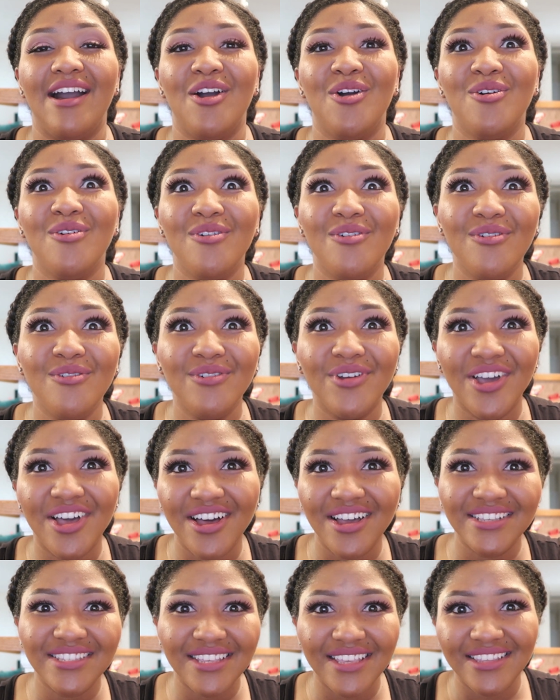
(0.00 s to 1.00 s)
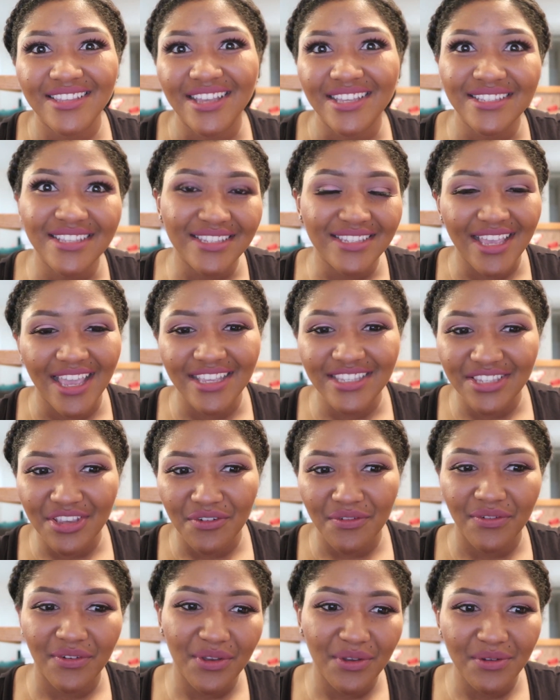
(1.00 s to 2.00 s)
who cooks and doesn't taste
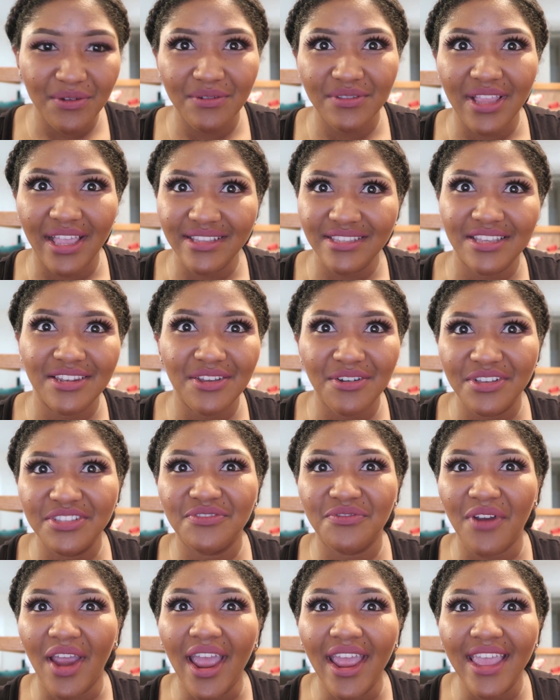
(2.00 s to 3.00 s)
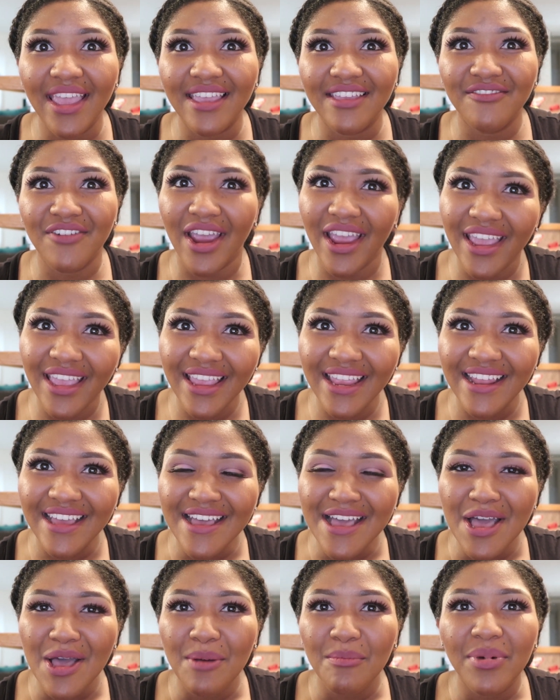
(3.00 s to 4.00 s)
their food, like, to know it's right?
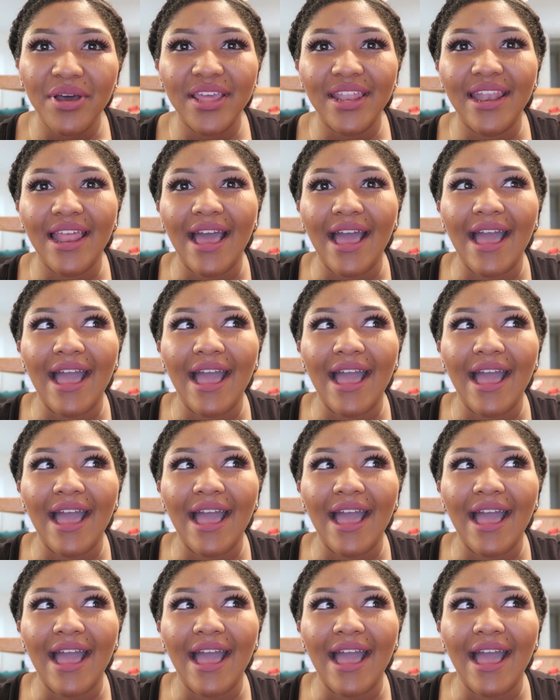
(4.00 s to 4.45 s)
But